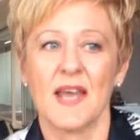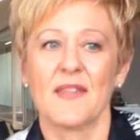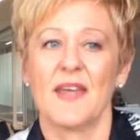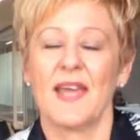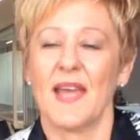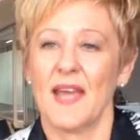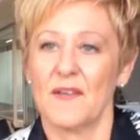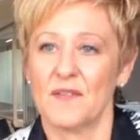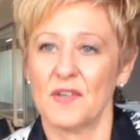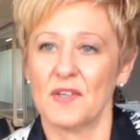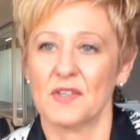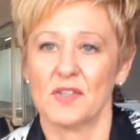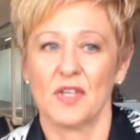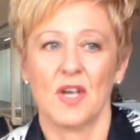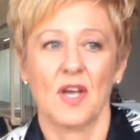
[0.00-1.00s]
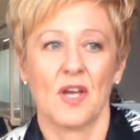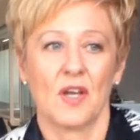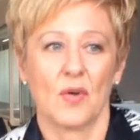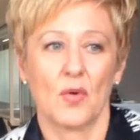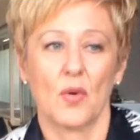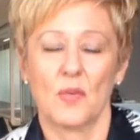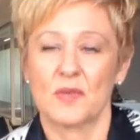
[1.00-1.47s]
they haven't
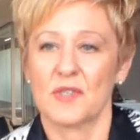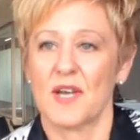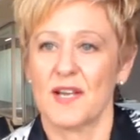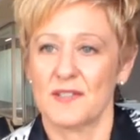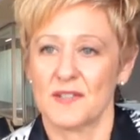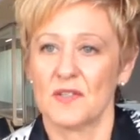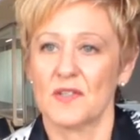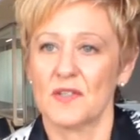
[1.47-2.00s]
corporatised and